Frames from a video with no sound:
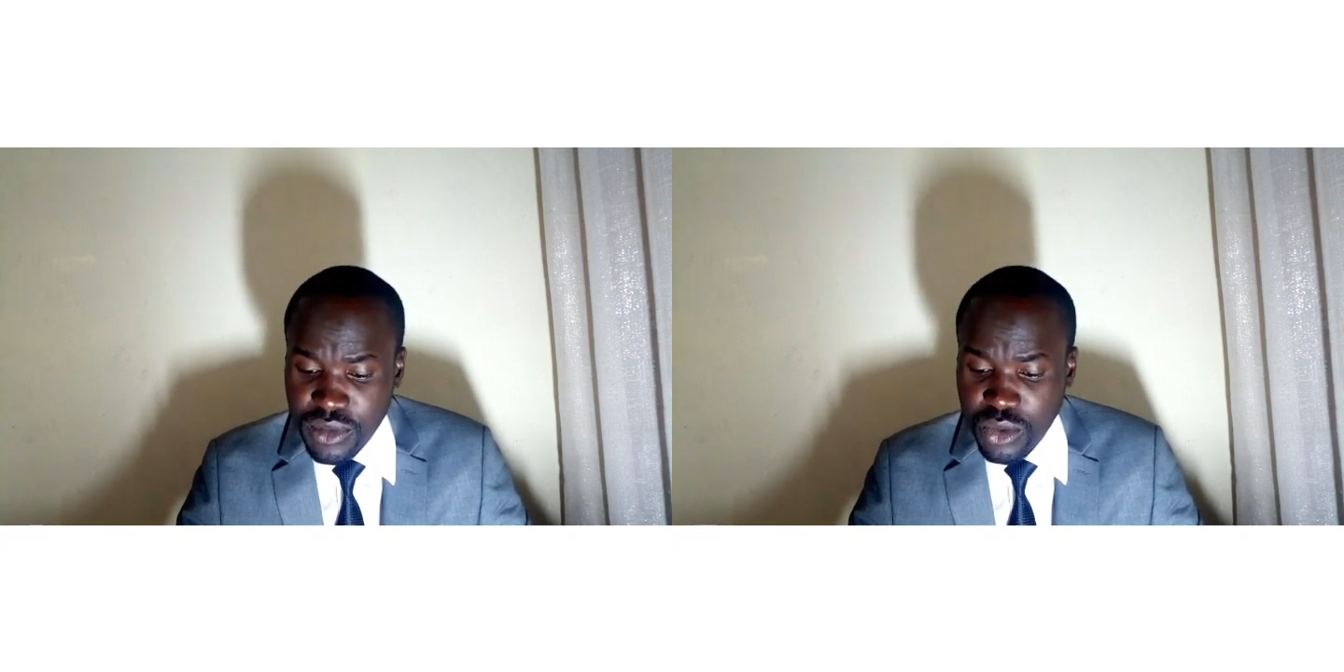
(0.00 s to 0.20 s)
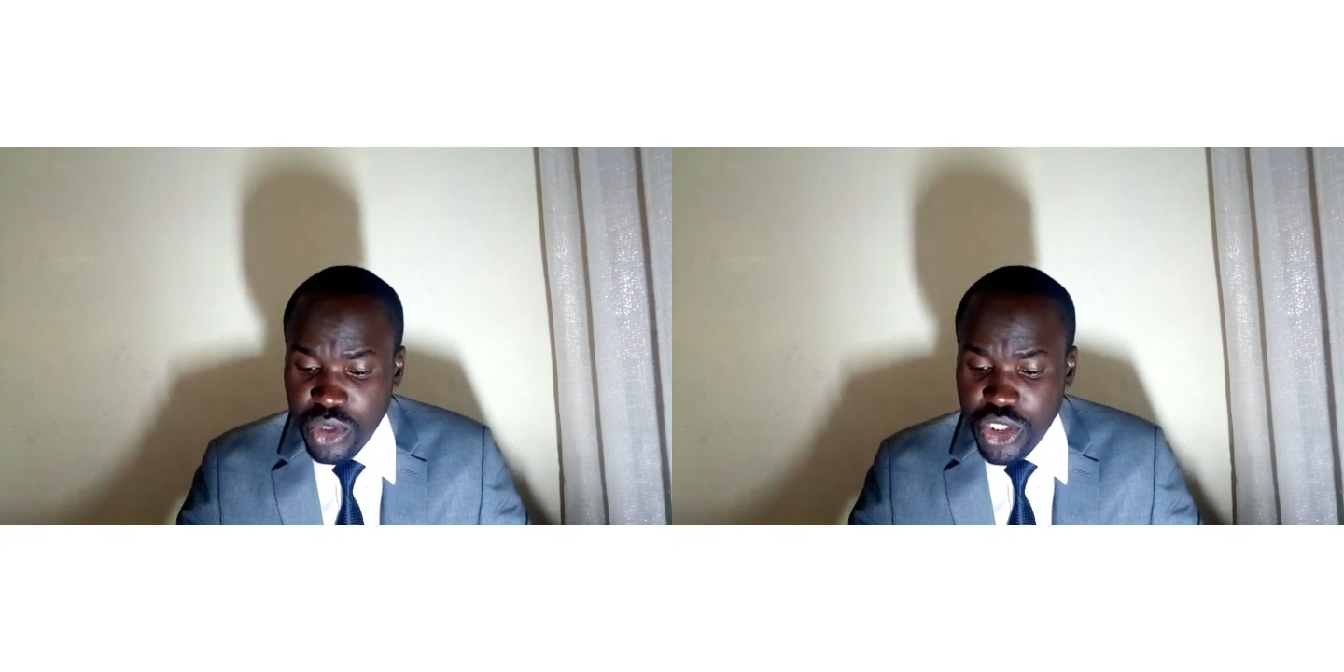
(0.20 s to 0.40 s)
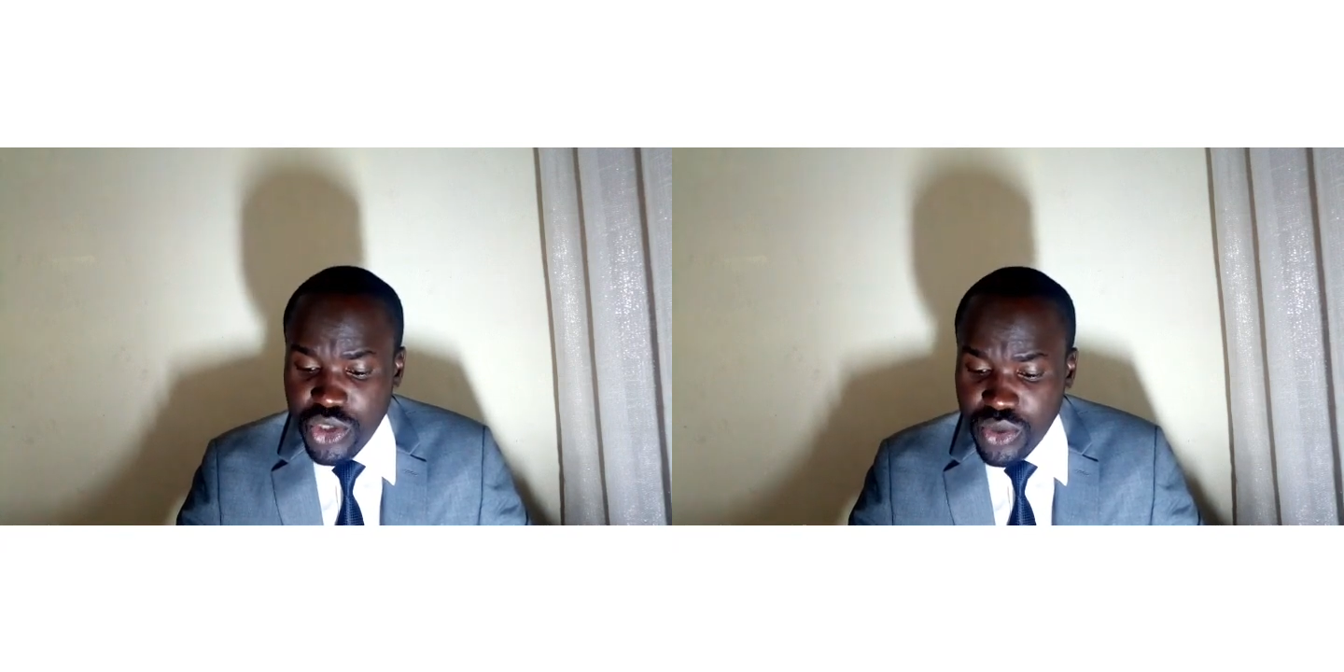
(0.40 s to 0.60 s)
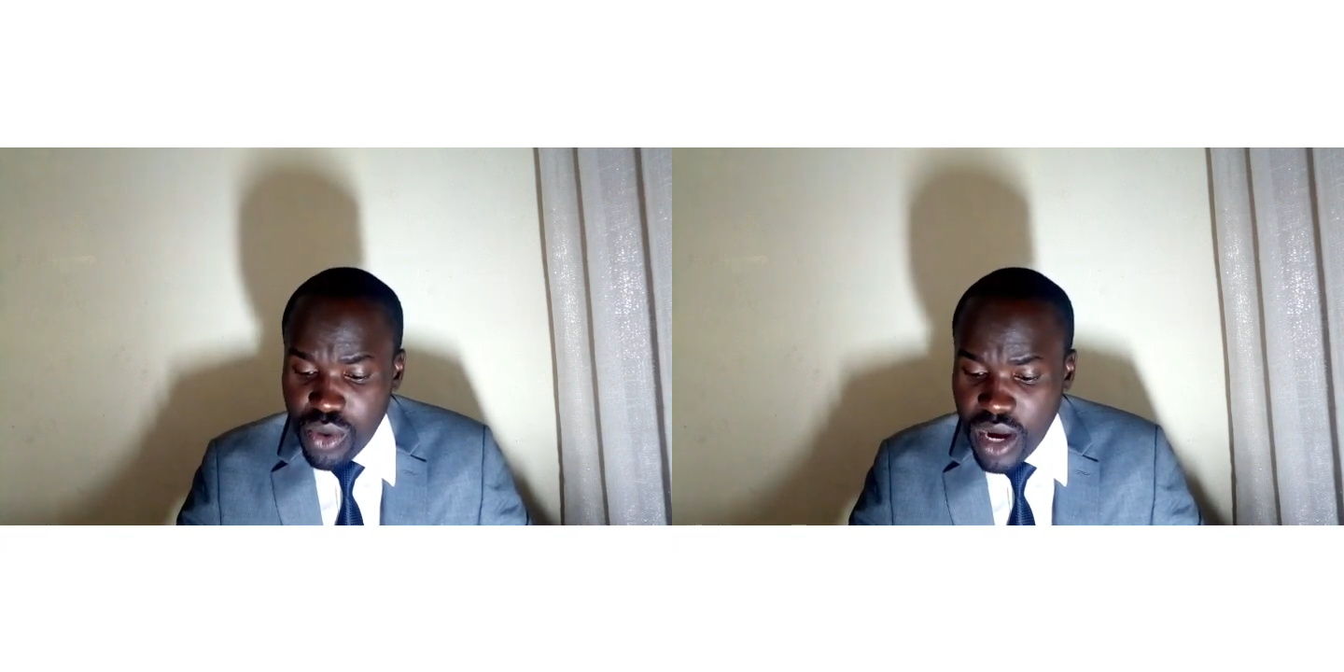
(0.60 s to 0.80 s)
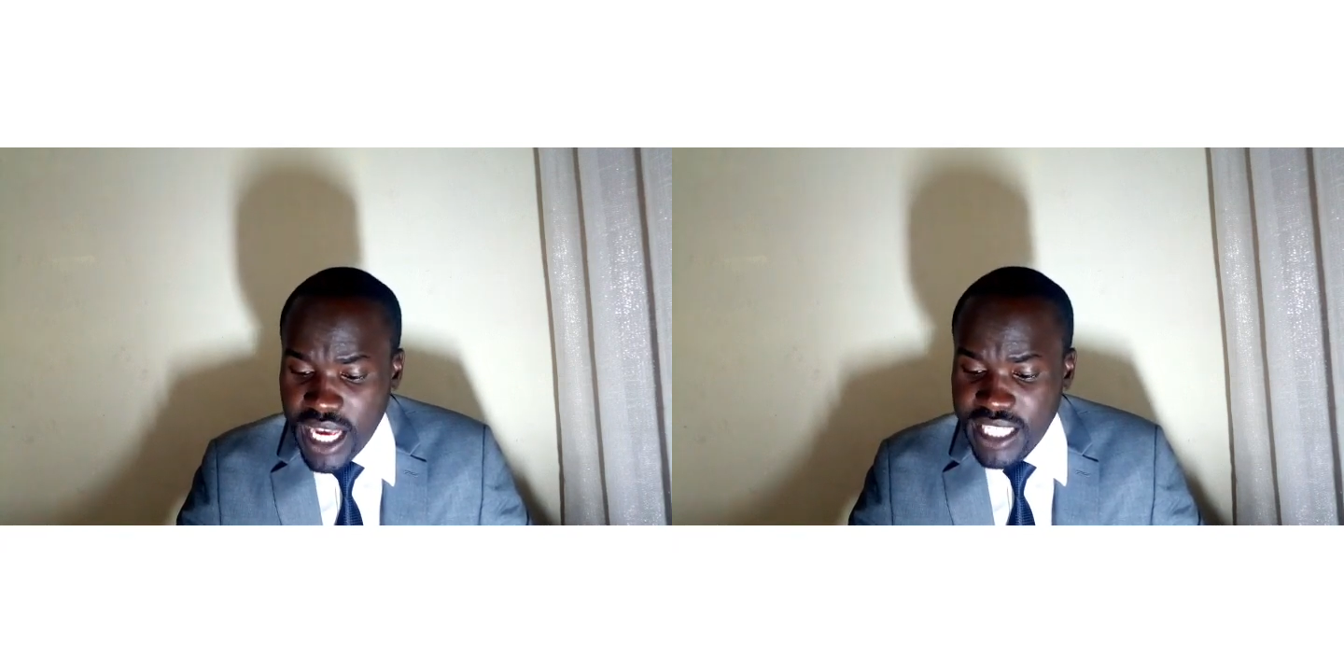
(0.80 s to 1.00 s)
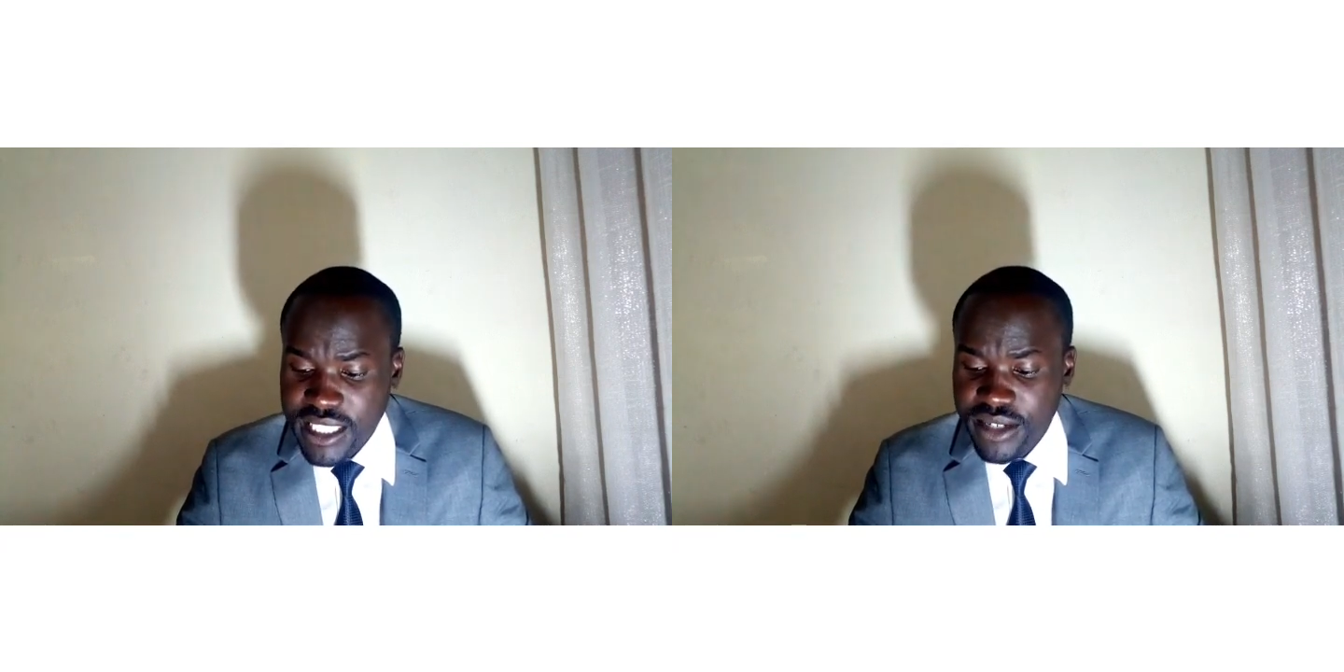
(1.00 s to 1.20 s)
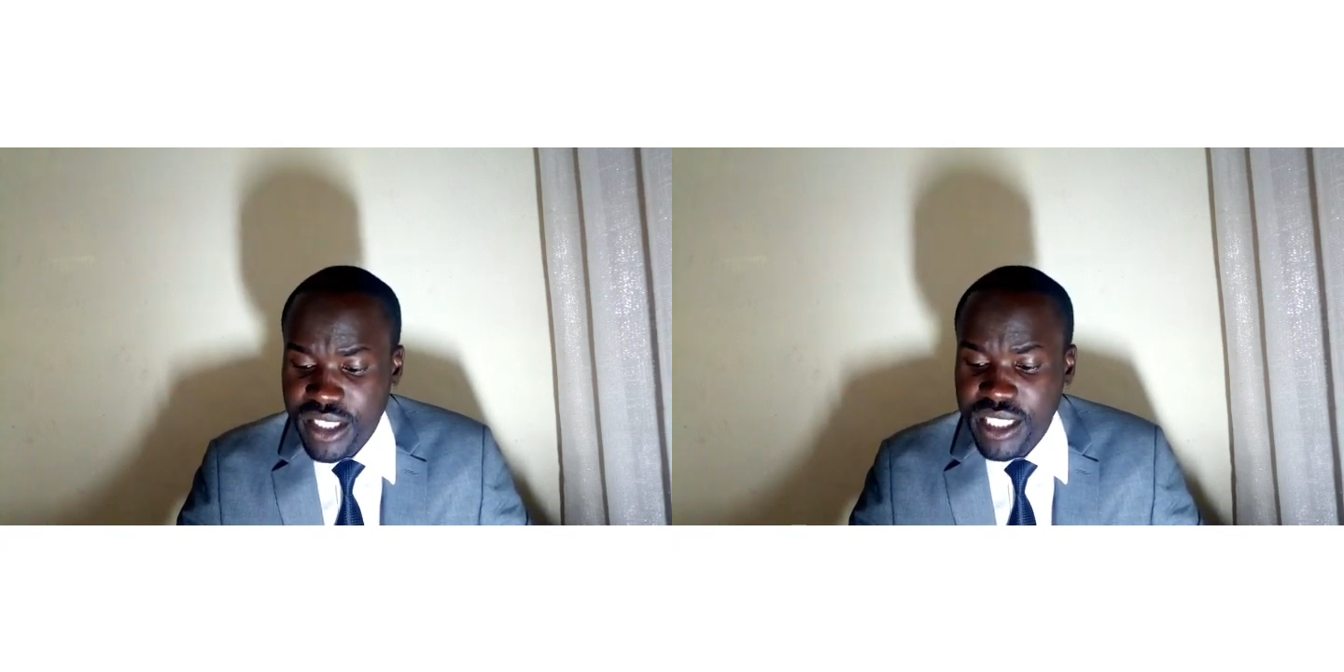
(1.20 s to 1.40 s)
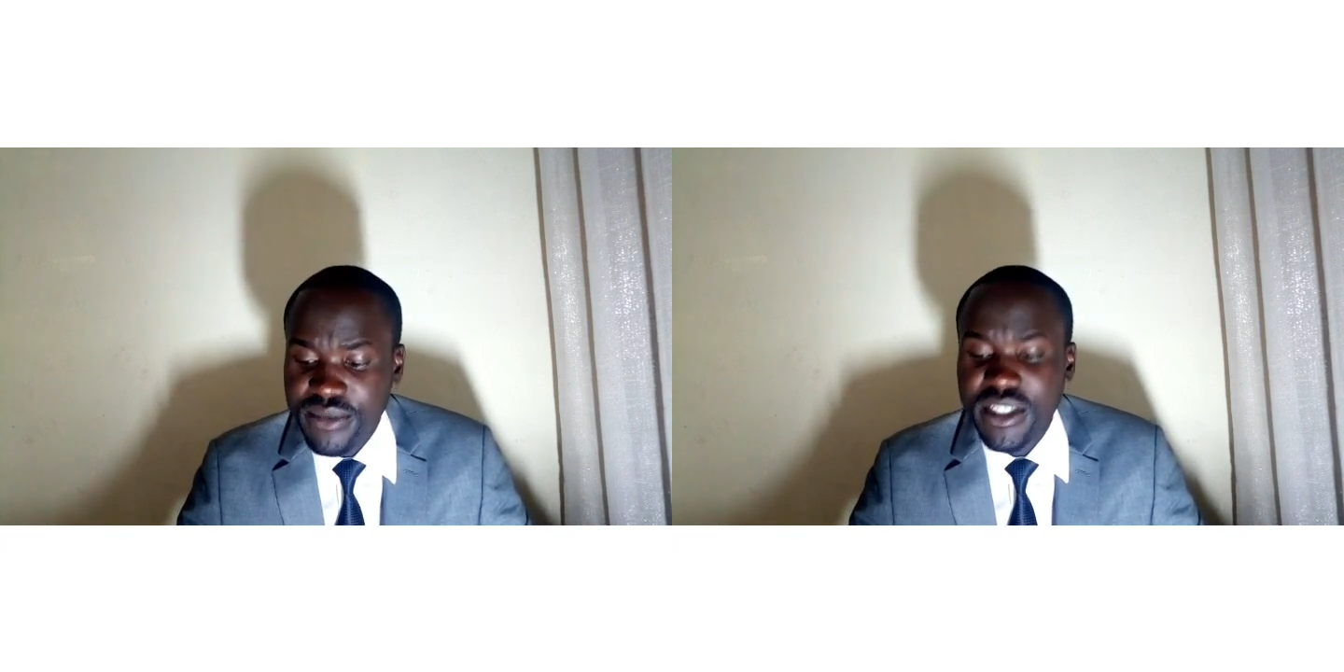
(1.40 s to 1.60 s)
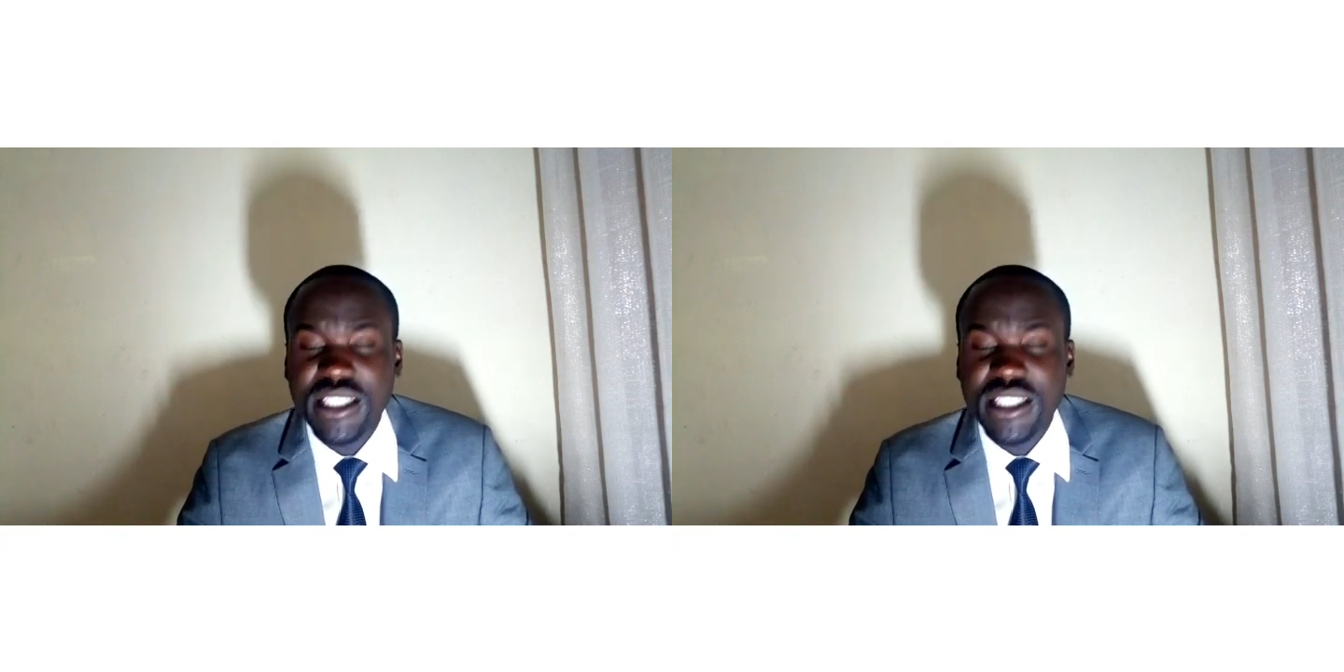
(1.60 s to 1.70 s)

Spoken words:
which requires the receiving